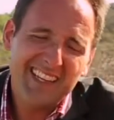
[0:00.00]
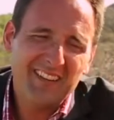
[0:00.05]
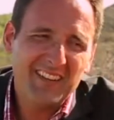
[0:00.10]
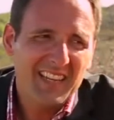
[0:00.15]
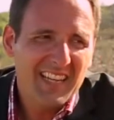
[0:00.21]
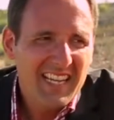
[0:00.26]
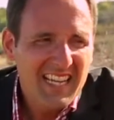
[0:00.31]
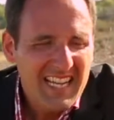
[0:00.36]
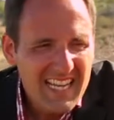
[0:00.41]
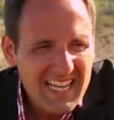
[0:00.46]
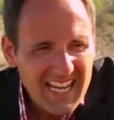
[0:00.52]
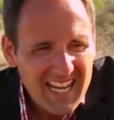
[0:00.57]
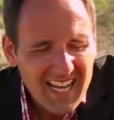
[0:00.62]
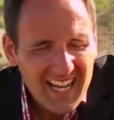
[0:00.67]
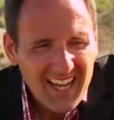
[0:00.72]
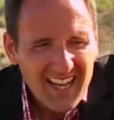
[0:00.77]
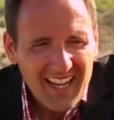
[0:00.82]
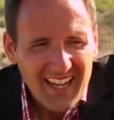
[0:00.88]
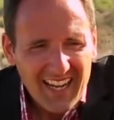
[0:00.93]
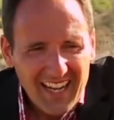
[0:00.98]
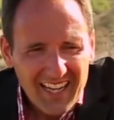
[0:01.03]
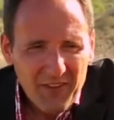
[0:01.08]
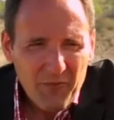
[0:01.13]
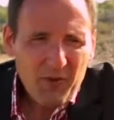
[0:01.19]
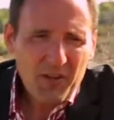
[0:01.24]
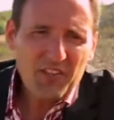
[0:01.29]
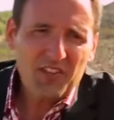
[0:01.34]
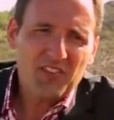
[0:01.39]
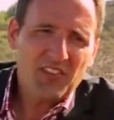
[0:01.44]
and I
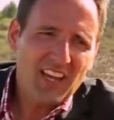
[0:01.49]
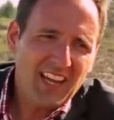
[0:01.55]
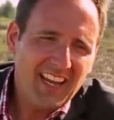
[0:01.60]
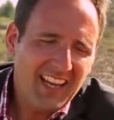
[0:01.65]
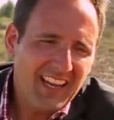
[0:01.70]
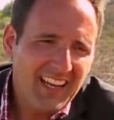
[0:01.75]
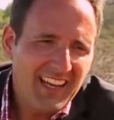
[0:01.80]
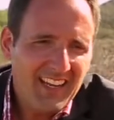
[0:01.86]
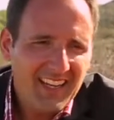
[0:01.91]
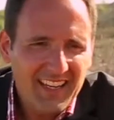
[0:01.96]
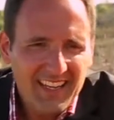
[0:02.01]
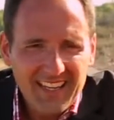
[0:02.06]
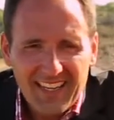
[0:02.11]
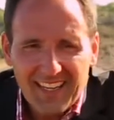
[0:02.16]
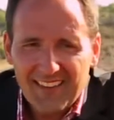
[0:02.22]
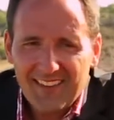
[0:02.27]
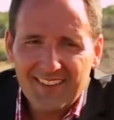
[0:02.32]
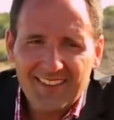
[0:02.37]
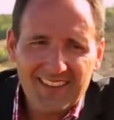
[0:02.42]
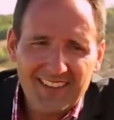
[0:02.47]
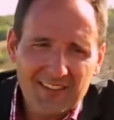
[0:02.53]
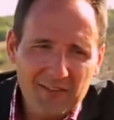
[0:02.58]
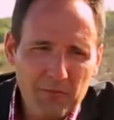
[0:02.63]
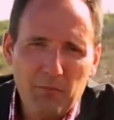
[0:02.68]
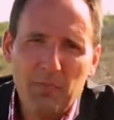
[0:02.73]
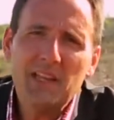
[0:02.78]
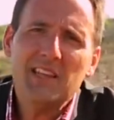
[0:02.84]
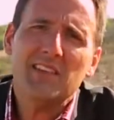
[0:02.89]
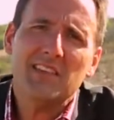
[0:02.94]
don't want to say it's it's
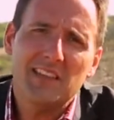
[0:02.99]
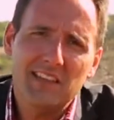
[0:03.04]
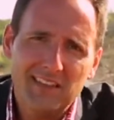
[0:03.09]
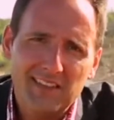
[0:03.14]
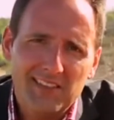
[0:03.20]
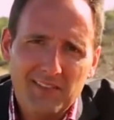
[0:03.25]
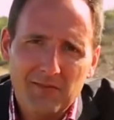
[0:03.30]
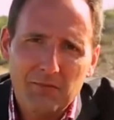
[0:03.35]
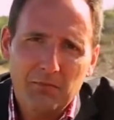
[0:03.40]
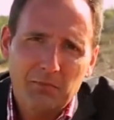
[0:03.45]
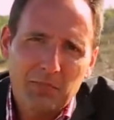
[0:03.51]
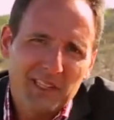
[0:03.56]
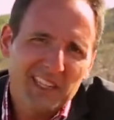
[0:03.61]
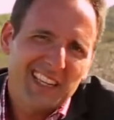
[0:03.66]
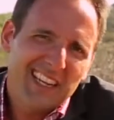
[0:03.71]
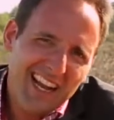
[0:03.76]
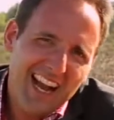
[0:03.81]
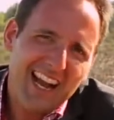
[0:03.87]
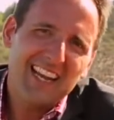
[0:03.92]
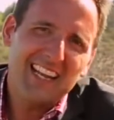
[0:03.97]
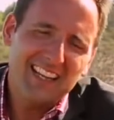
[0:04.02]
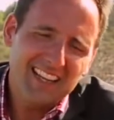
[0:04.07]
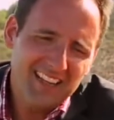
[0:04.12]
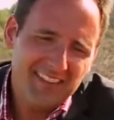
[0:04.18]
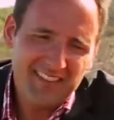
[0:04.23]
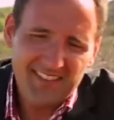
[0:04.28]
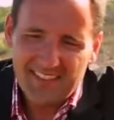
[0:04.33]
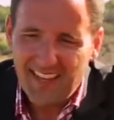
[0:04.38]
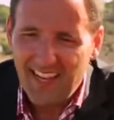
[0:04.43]
business, but it kind of
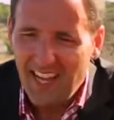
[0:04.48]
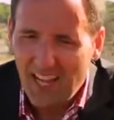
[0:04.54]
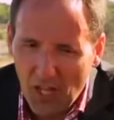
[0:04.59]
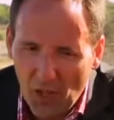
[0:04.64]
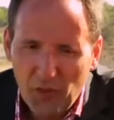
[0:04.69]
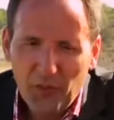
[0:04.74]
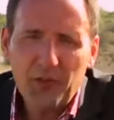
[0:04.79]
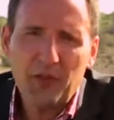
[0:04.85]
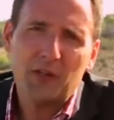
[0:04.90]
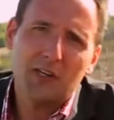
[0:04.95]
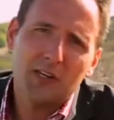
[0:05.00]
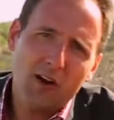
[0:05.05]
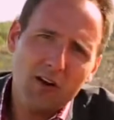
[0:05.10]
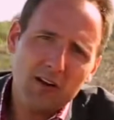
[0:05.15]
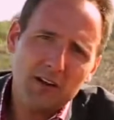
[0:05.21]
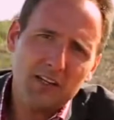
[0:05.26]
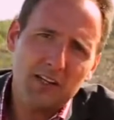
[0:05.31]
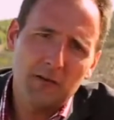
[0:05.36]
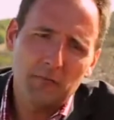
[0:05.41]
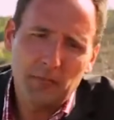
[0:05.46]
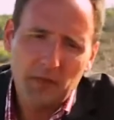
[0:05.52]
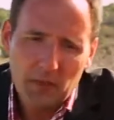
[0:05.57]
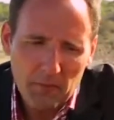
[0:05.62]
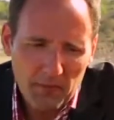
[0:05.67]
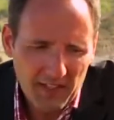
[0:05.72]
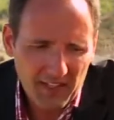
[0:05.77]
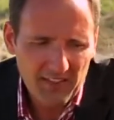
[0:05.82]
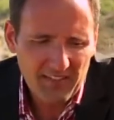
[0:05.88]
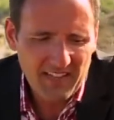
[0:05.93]
is. It's a healthier car company
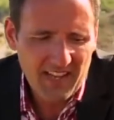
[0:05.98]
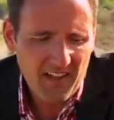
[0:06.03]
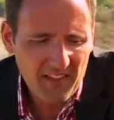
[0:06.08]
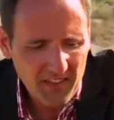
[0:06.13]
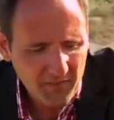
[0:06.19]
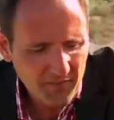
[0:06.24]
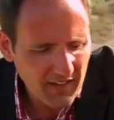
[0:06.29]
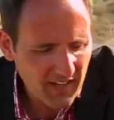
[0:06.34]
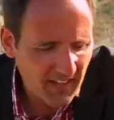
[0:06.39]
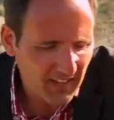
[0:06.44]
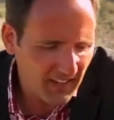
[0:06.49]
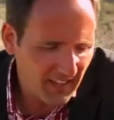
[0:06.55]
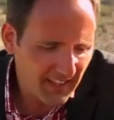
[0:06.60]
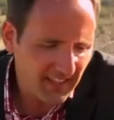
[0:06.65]
because now they've got